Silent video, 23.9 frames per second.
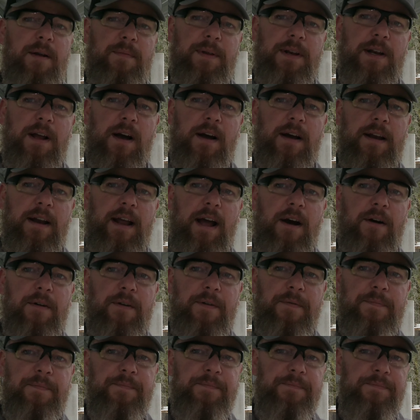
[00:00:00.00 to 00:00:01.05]
to be knocking out.
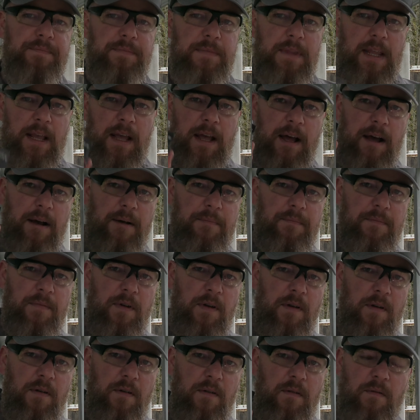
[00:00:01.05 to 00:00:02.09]

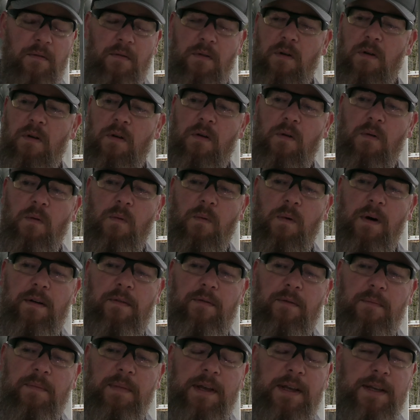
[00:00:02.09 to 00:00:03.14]
One
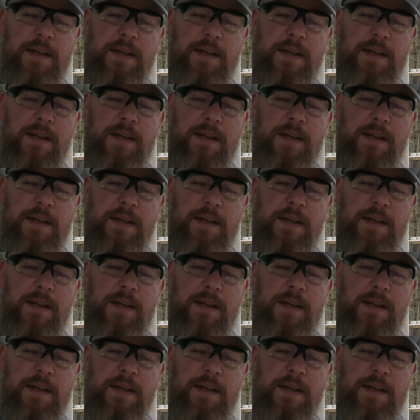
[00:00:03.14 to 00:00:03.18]
of them